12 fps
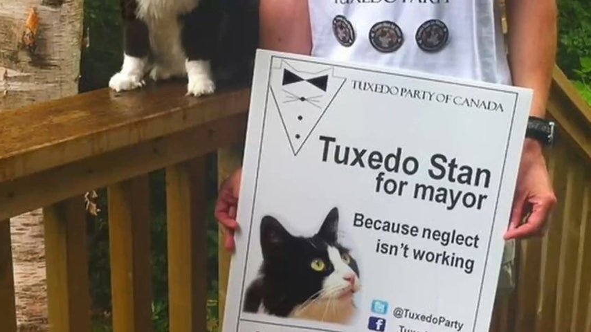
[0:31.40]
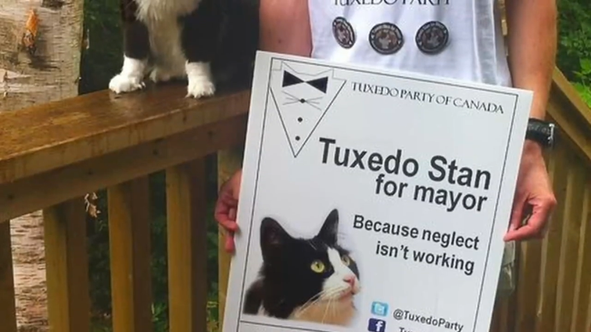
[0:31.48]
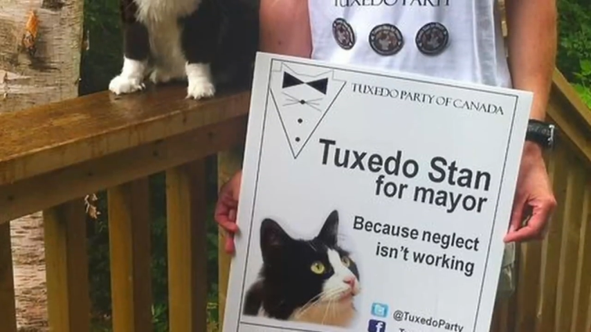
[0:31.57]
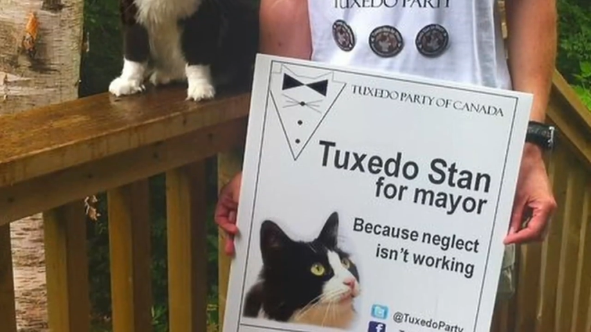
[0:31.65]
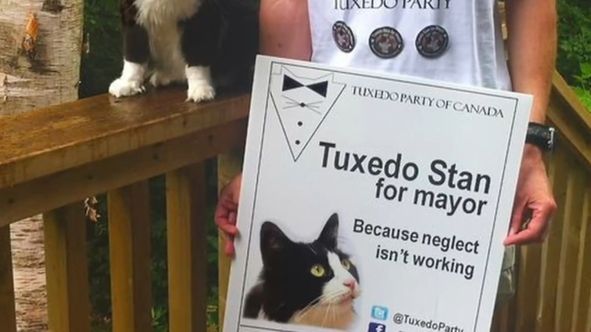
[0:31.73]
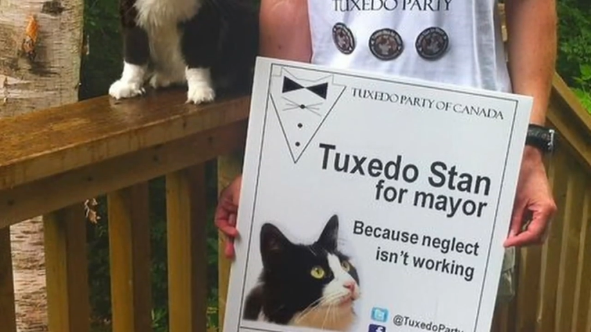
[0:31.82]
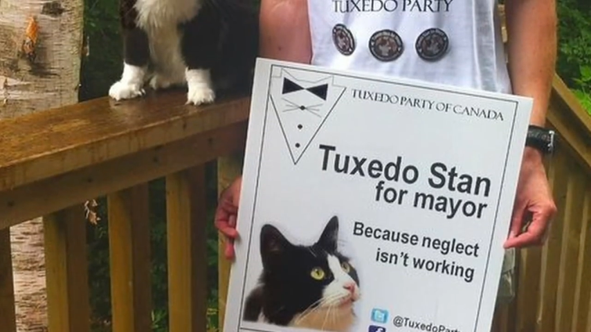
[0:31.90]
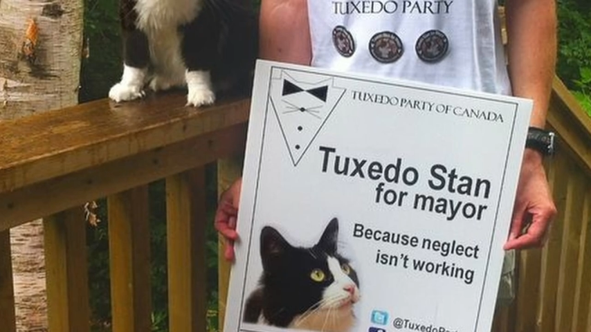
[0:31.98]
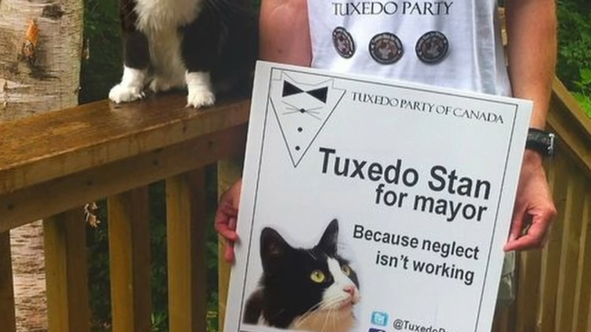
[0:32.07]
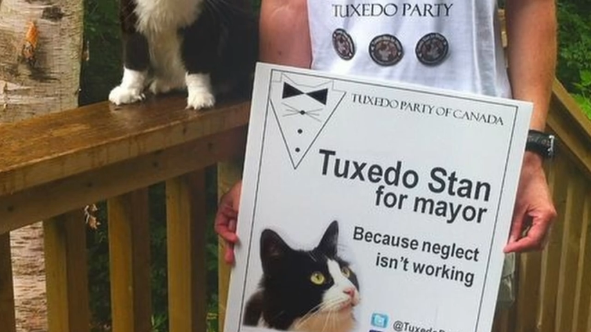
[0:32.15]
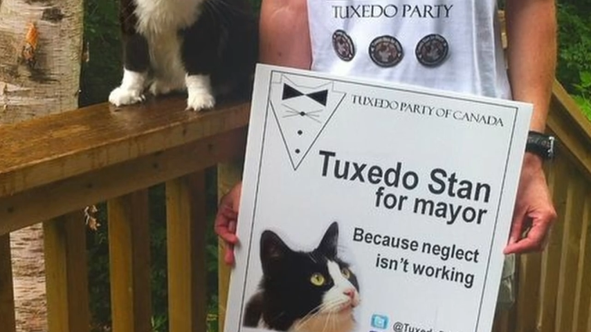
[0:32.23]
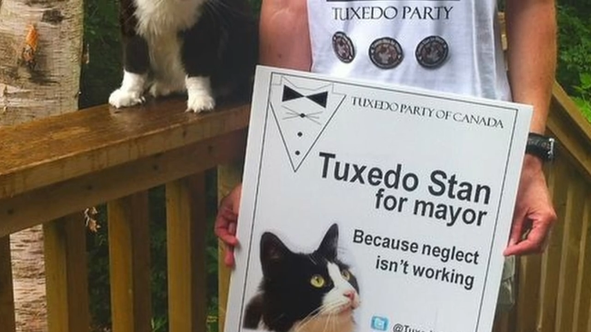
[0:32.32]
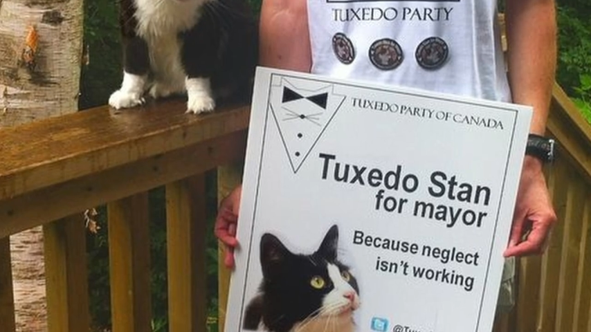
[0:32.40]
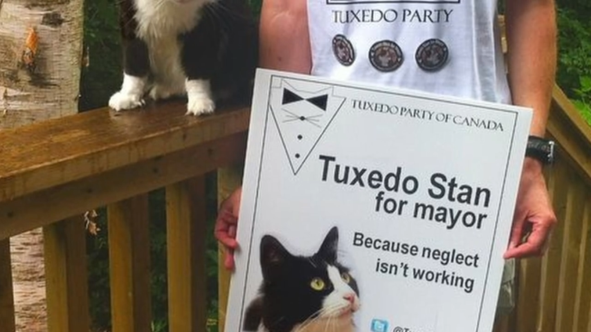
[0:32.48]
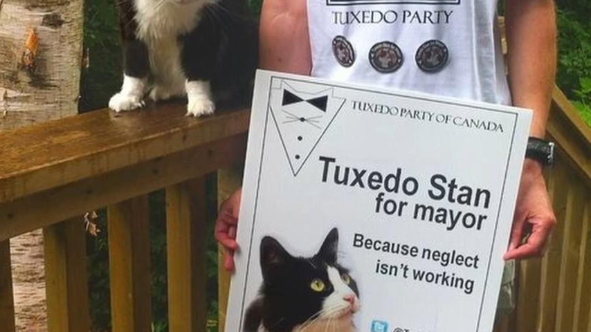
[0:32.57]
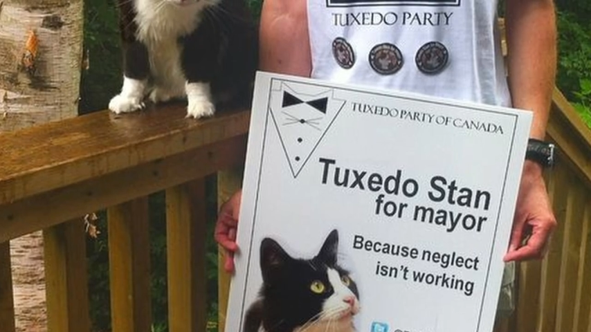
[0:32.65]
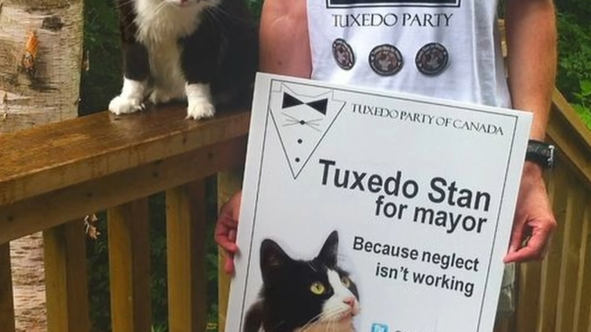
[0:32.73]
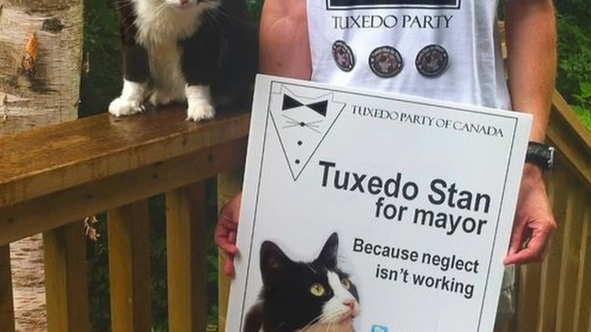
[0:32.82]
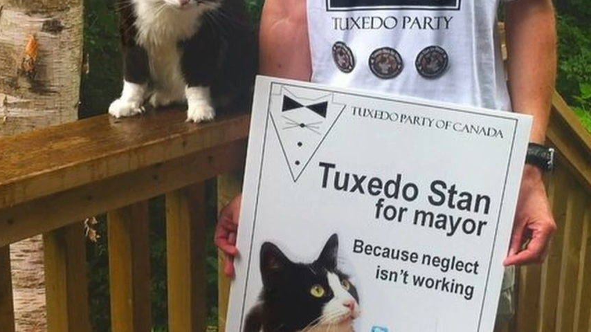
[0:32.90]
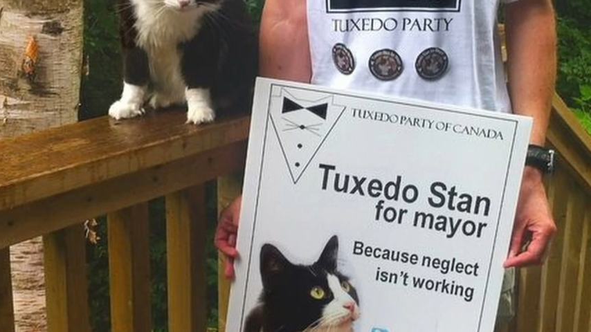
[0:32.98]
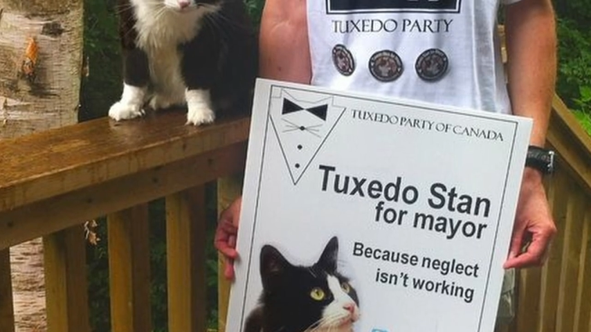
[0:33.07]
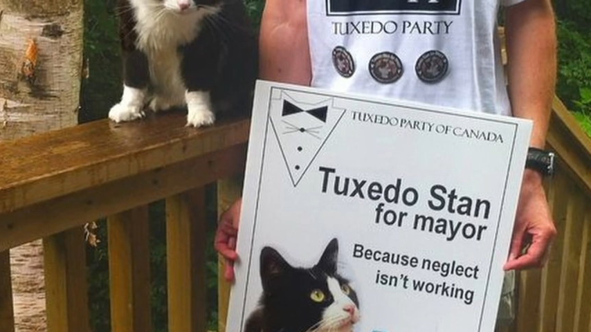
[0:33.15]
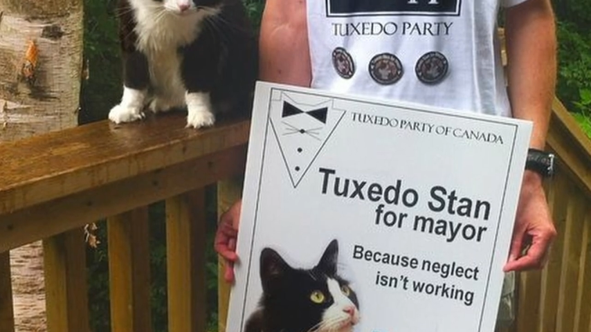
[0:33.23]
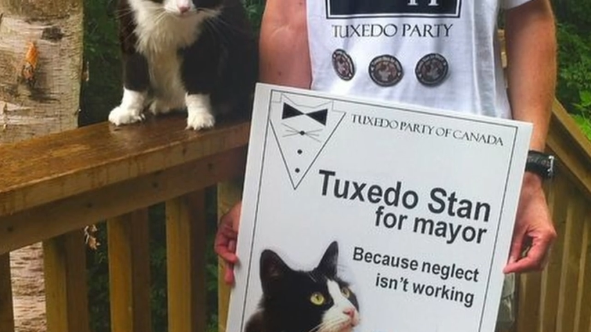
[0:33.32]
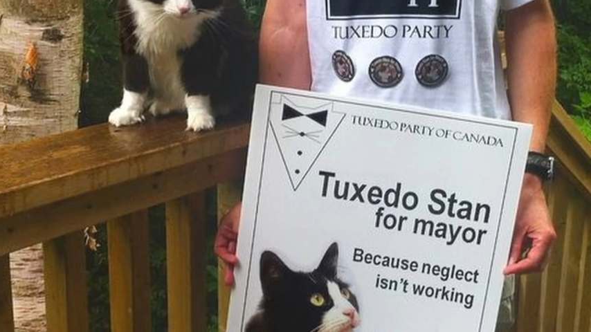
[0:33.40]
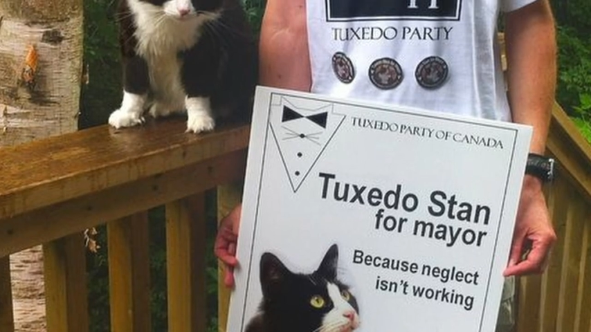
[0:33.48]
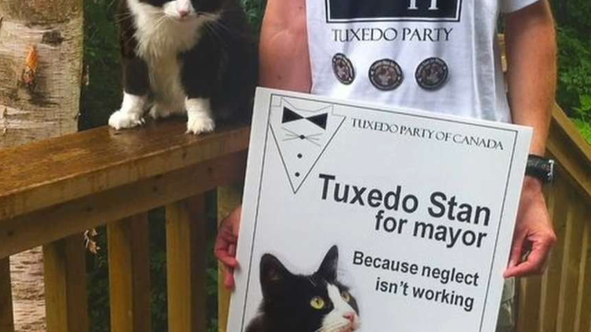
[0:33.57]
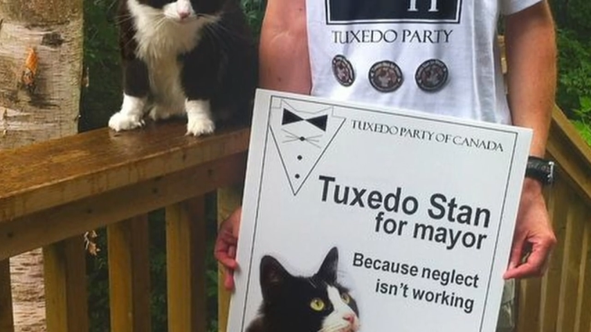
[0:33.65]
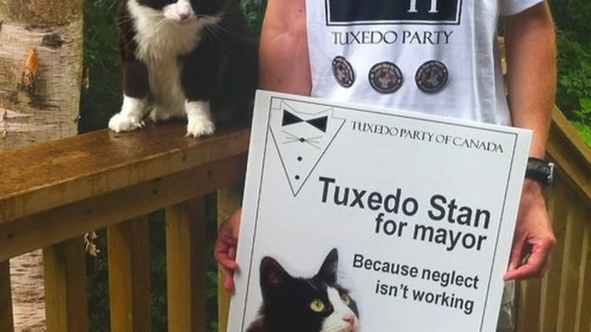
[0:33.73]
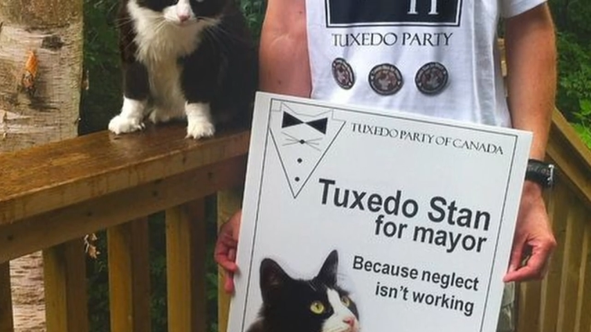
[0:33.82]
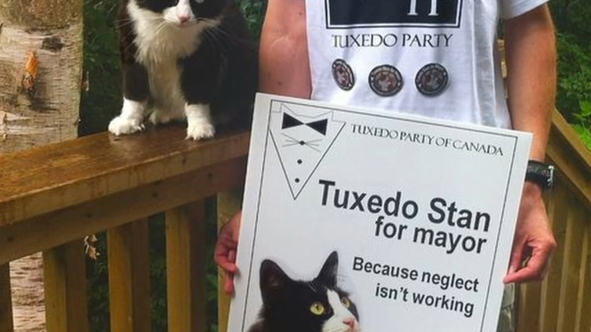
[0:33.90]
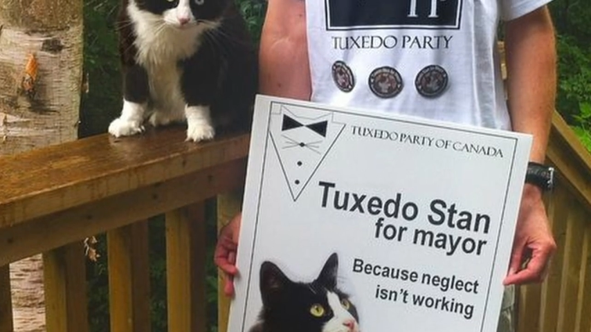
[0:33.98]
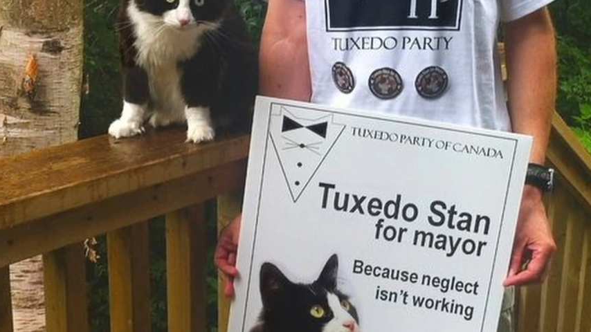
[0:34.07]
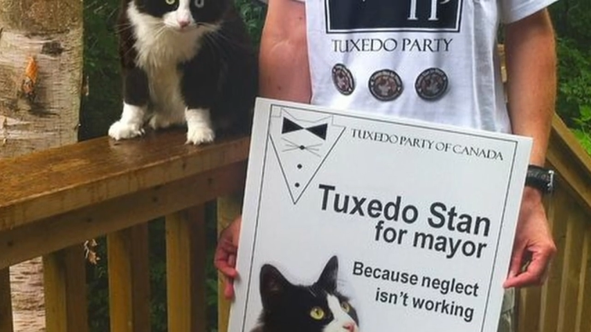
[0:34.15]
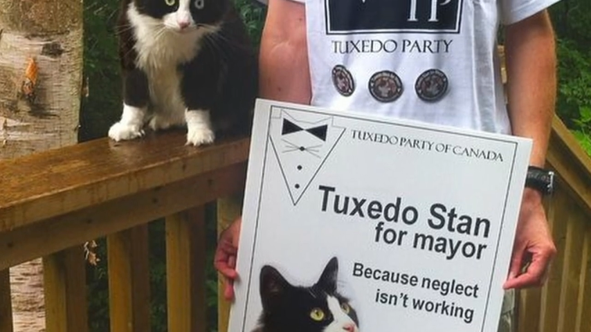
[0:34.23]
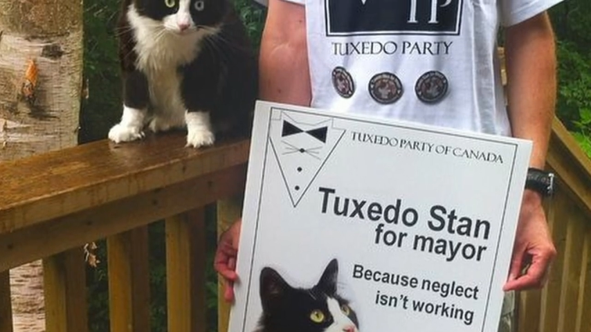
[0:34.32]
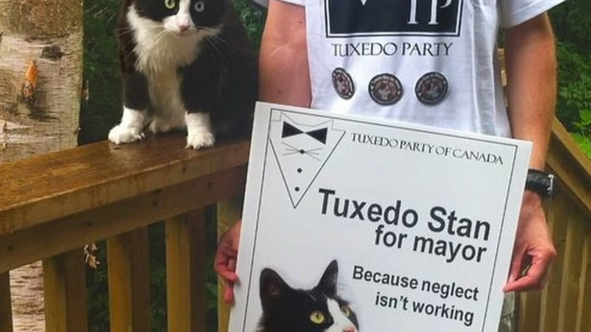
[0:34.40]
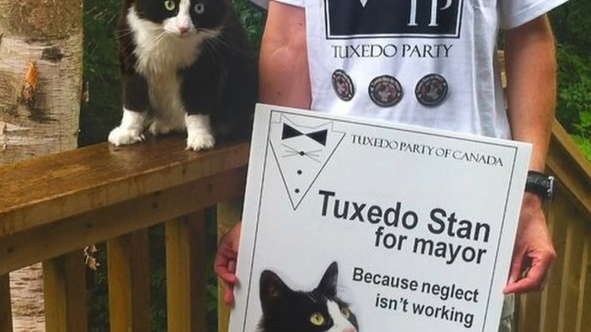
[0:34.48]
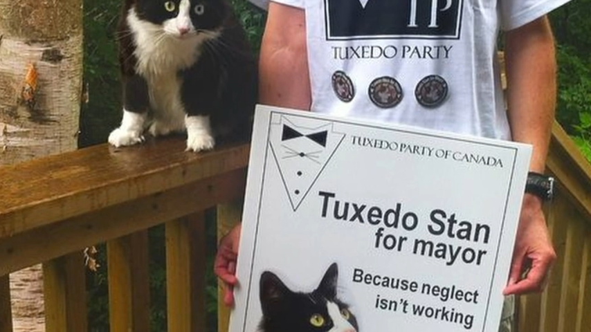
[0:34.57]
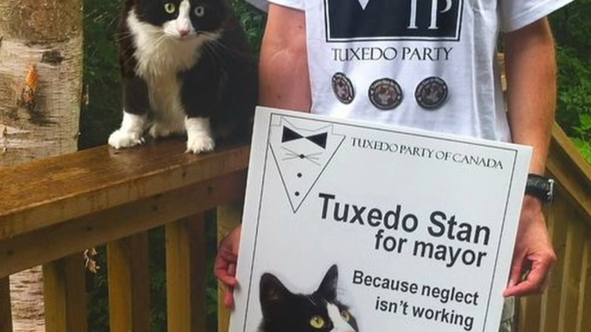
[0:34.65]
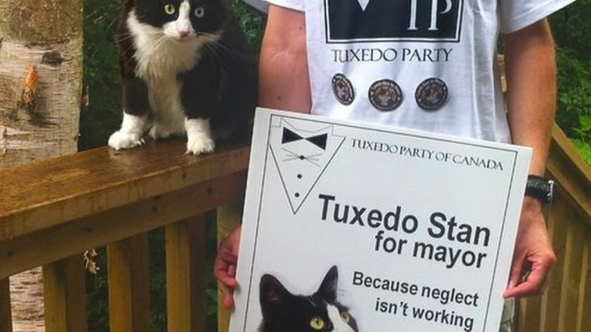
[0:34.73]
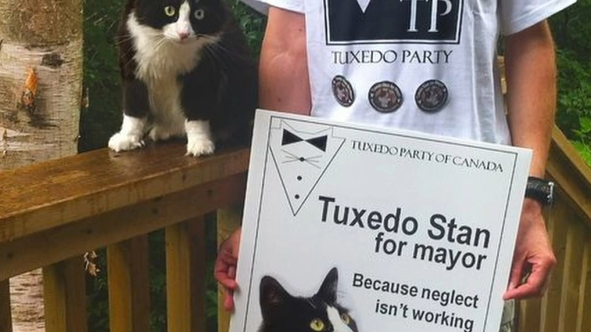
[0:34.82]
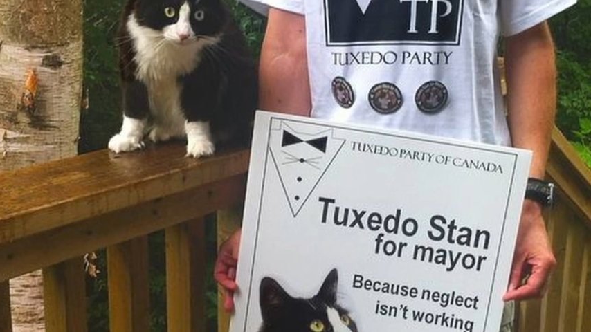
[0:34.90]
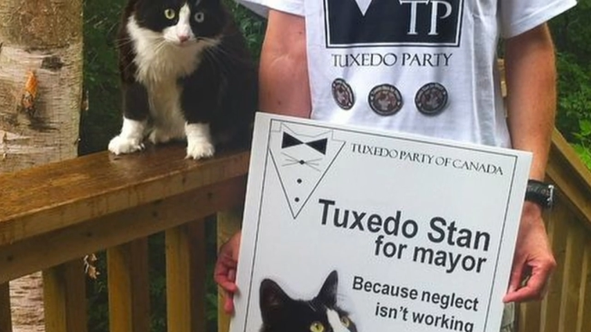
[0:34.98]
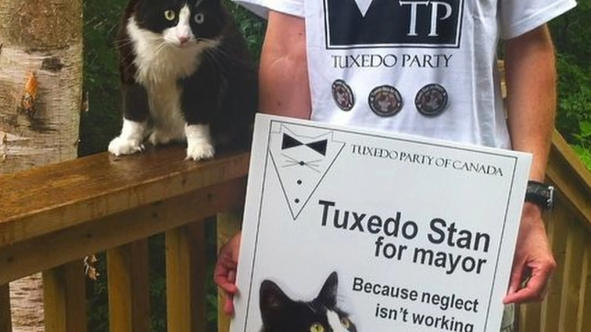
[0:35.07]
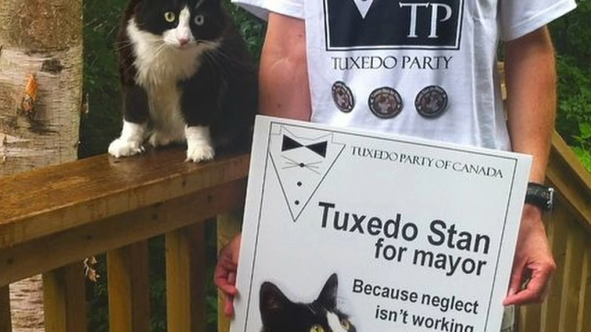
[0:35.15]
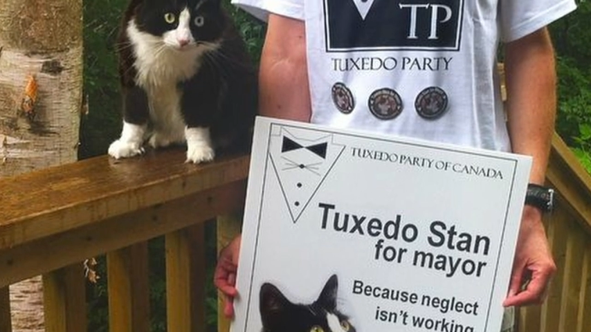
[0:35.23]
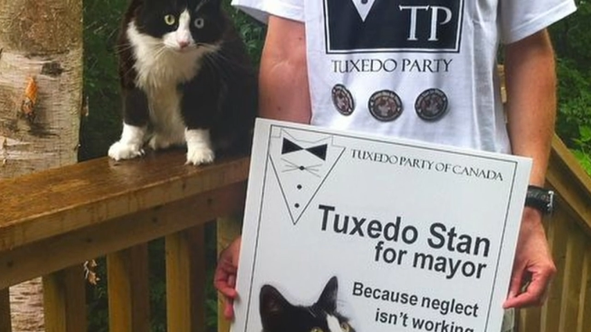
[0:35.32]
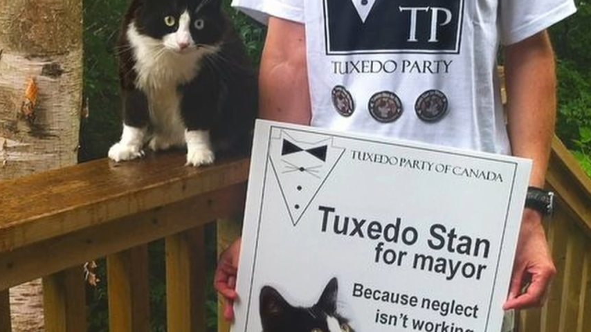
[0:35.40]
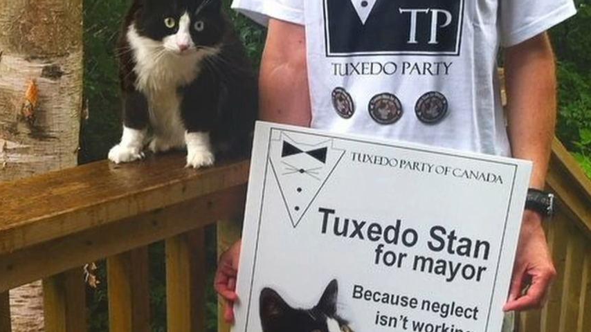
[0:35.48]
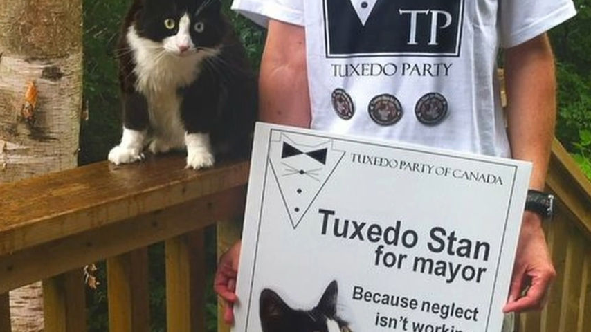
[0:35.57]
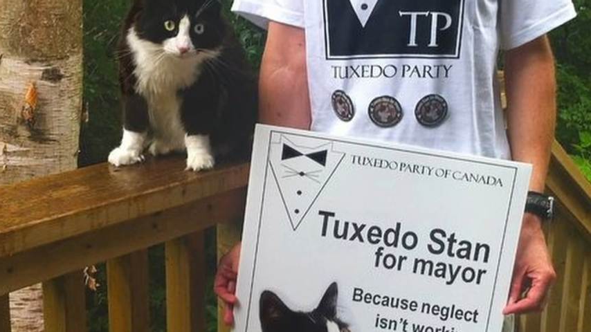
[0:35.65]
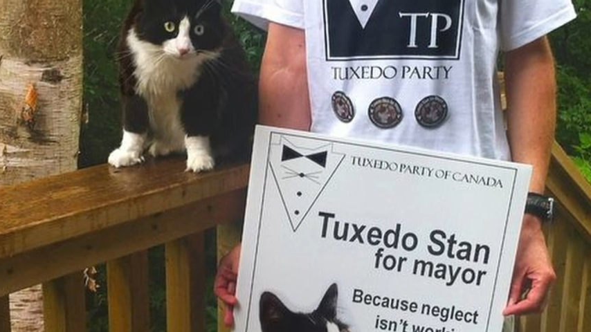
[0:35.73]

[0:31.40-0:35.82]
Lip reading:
Nobody's mouth can be seen.